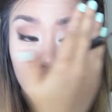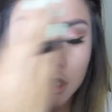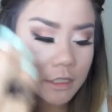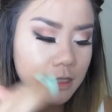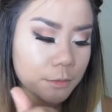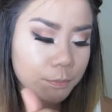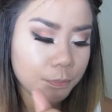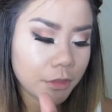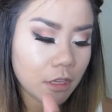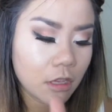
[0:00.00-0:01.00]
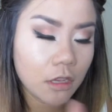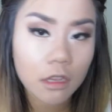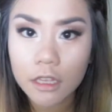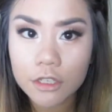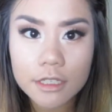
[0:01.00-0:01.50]
Can you guys see it?
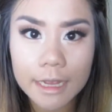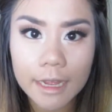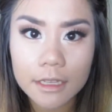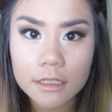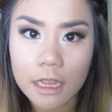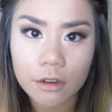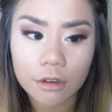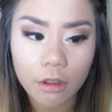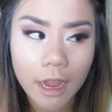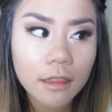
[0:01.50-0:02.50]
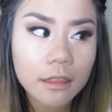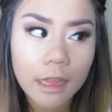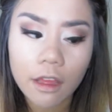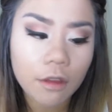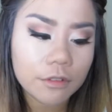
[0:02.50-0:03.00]
It just adds, I don't know. I
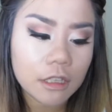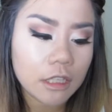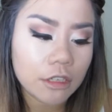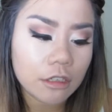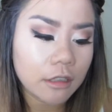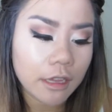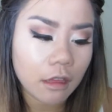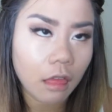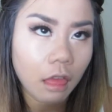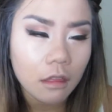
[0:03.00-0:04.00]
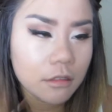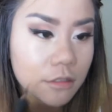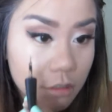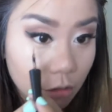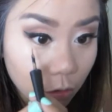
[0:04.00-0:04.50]
love glitter. Like, ugh,
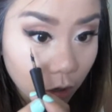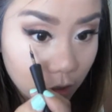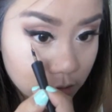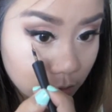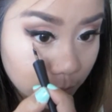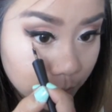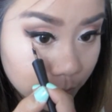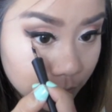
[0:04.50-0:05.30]
it's so awesome.